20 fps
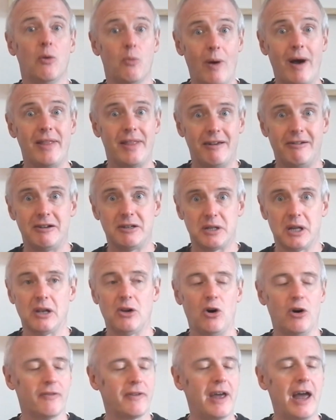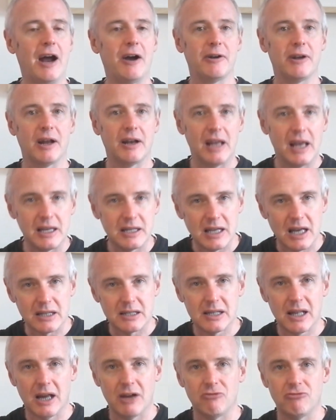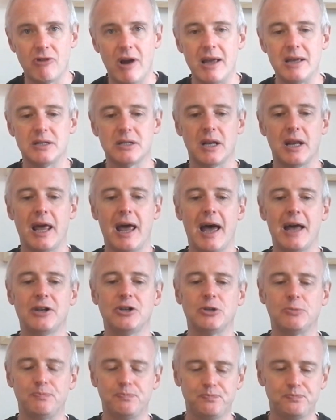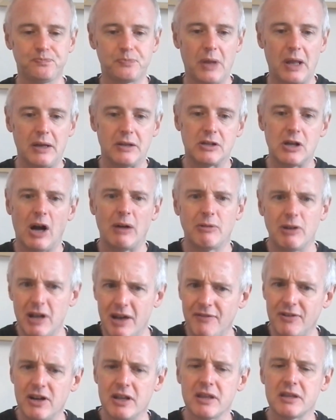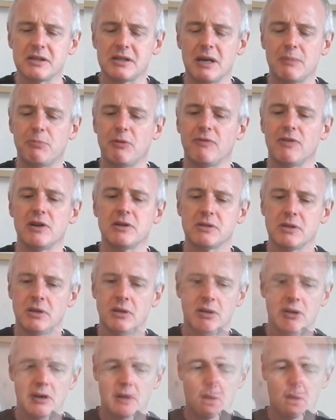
where there is a lot of Carignan, is that slight raisiny edge. So I'm going to have another sip of this.